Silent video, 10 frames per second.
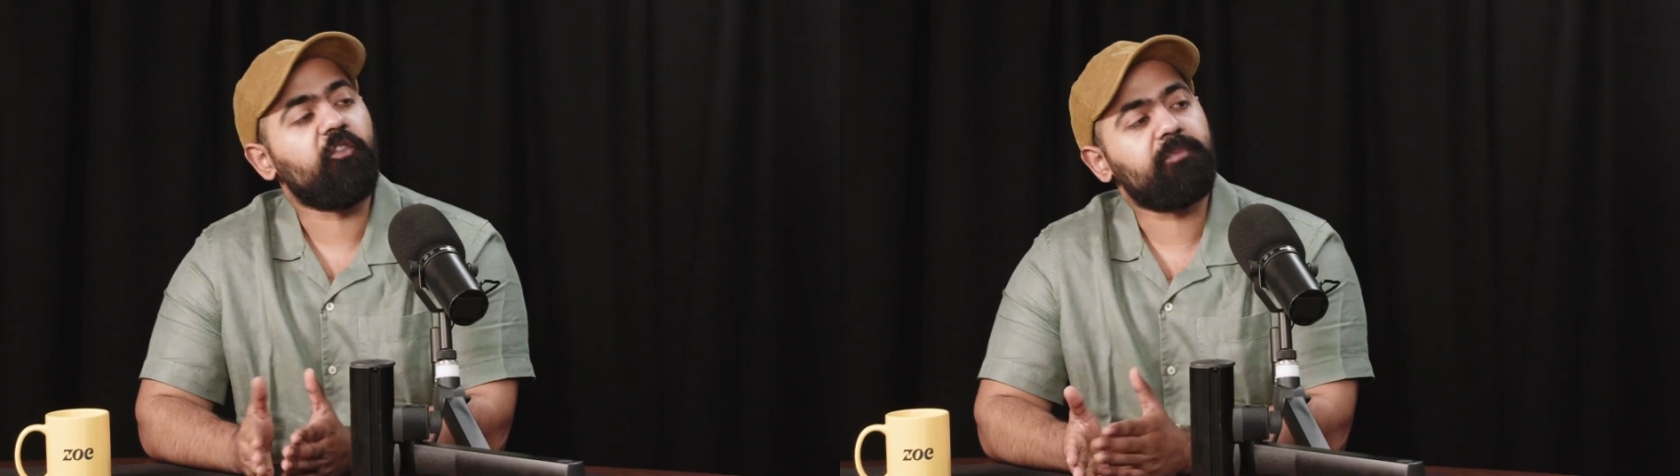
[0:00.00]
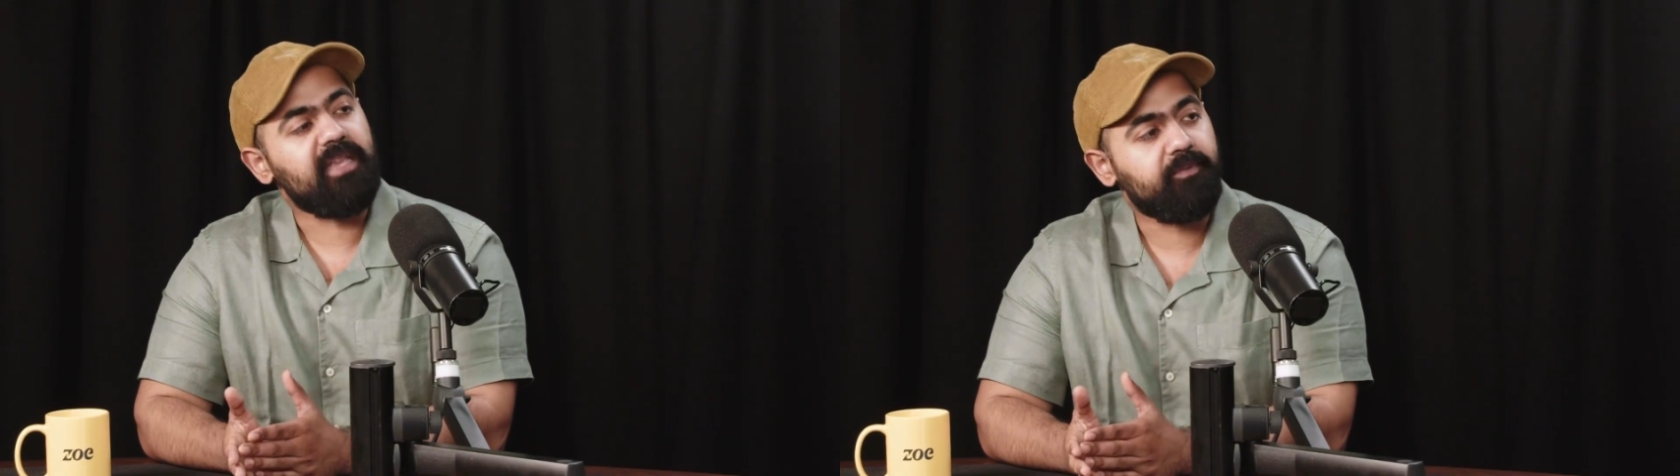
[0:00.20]

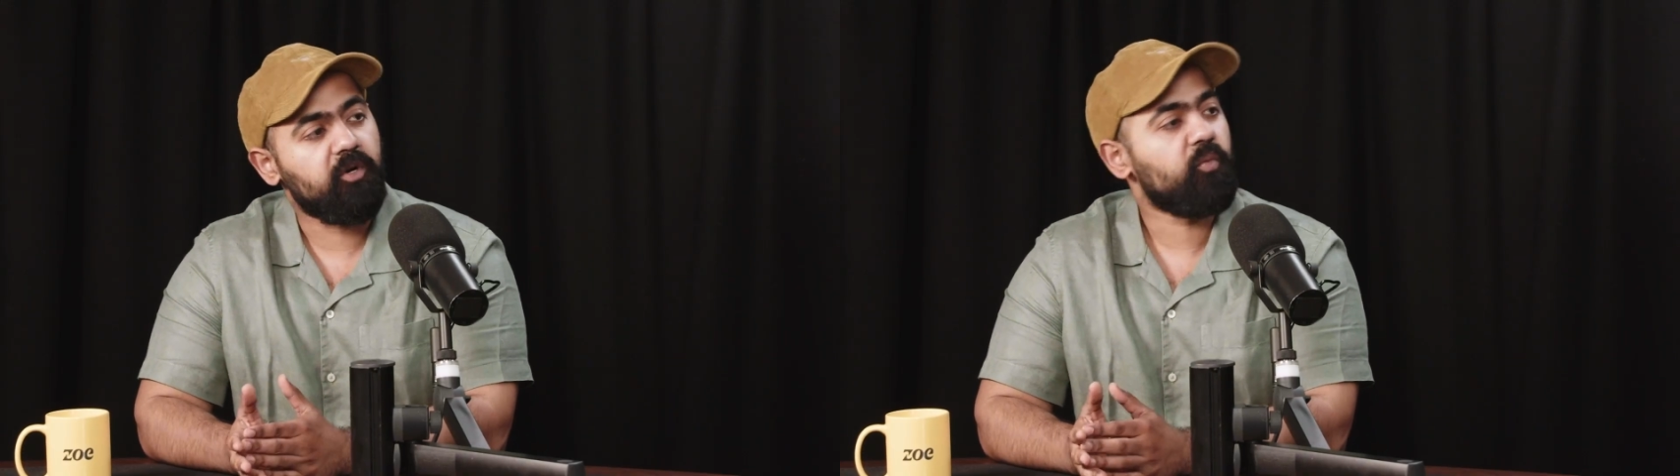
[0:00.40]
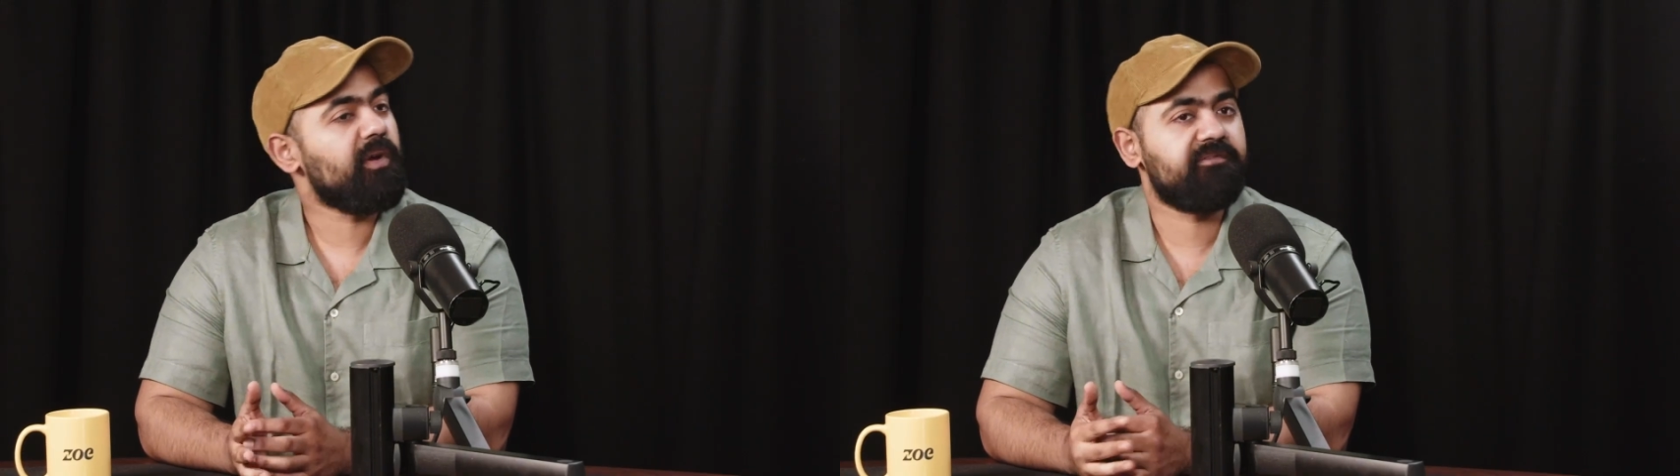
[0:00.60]
of
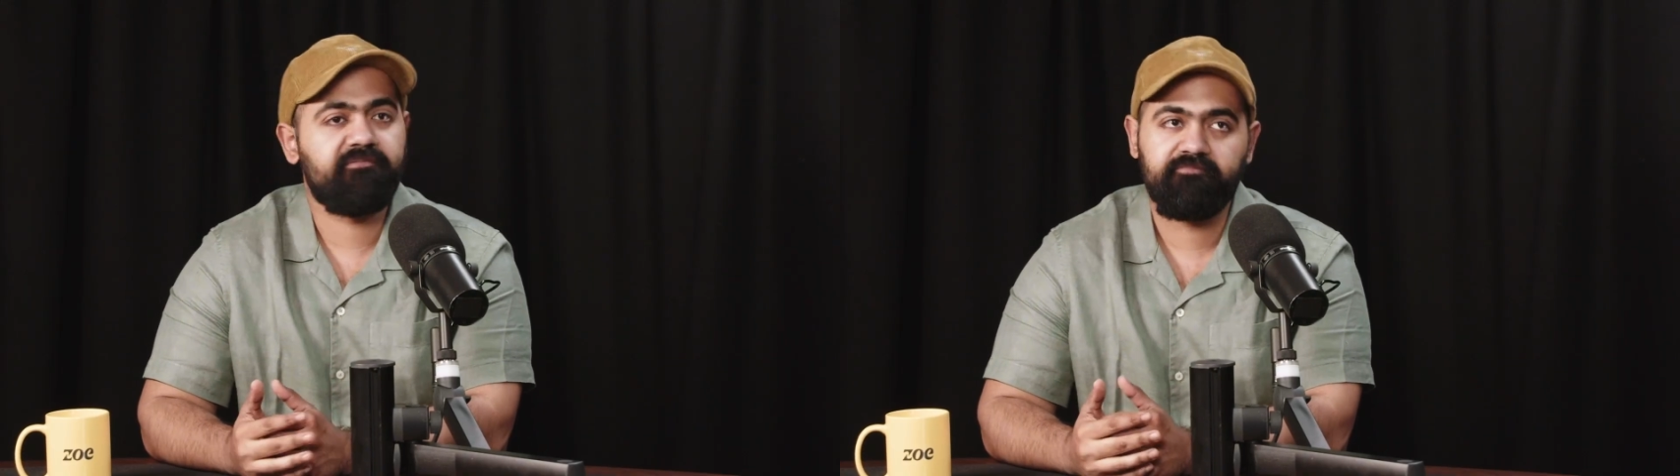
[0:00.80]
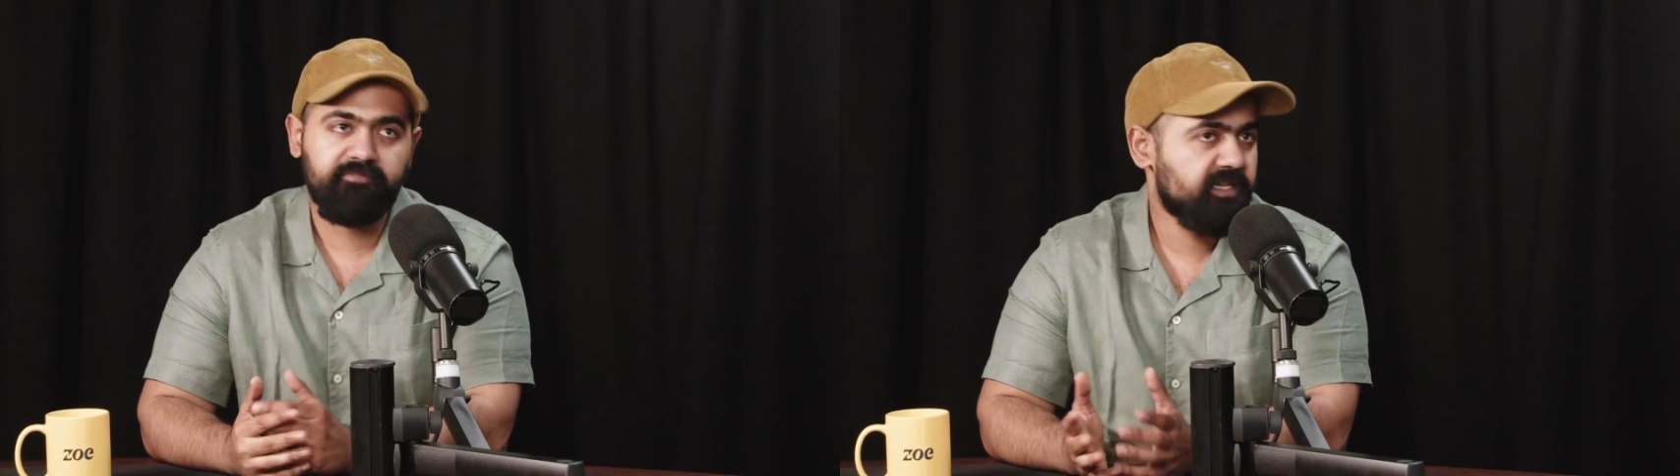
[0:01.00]
people
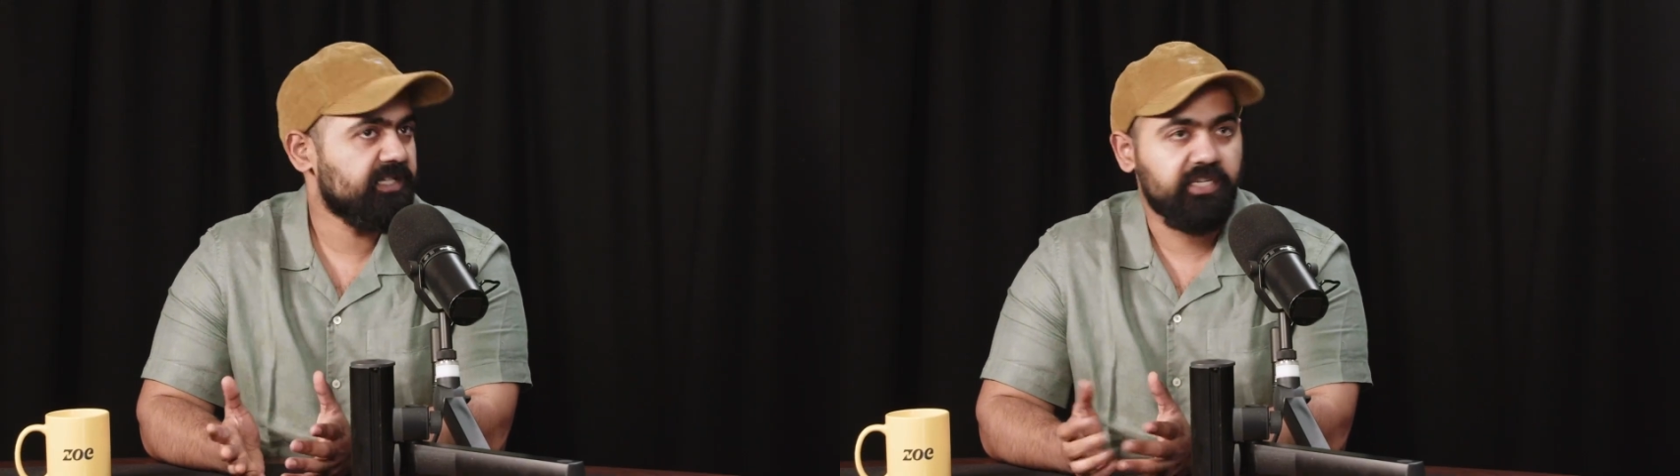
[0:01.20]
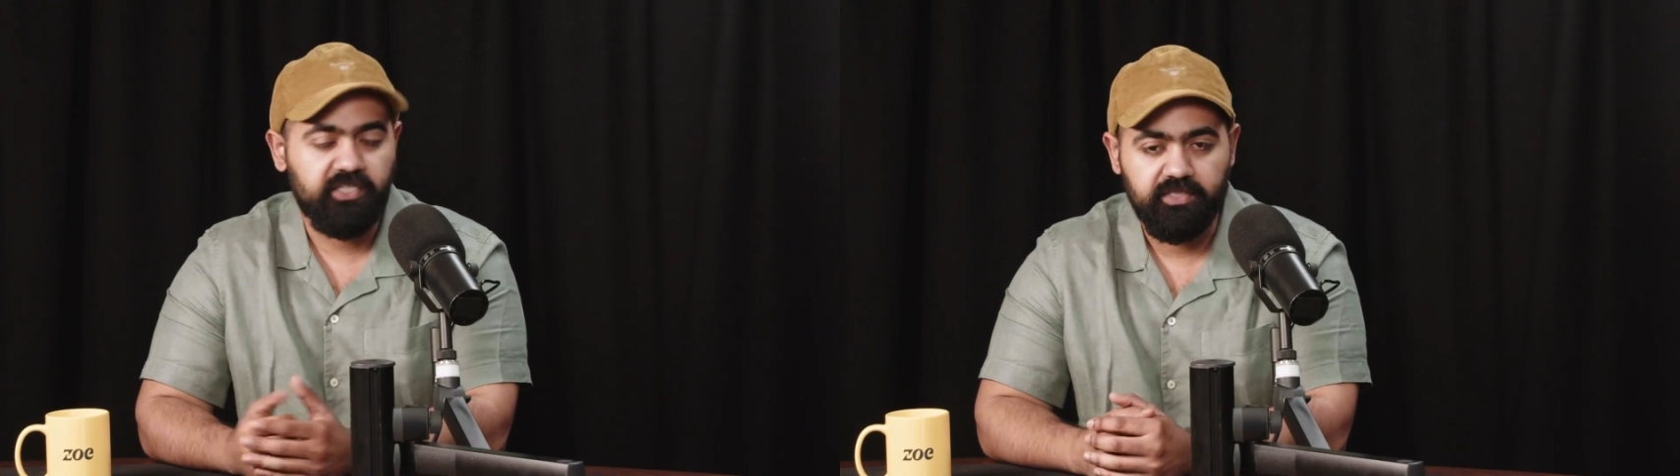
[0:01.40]
with
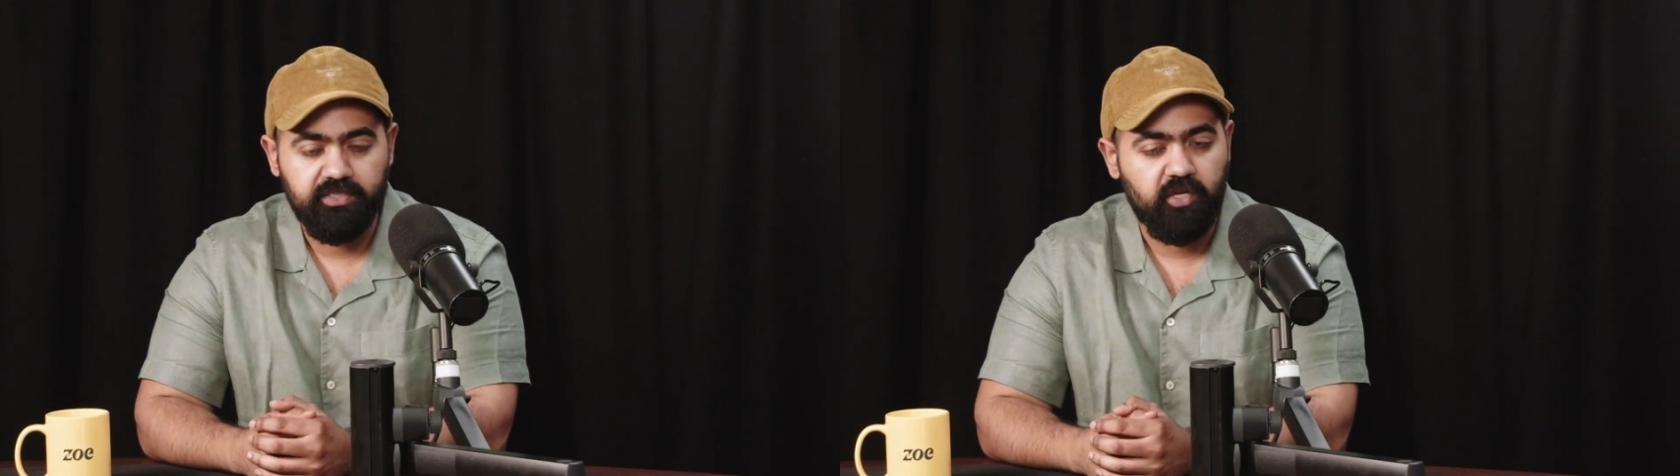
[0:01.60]
conditions.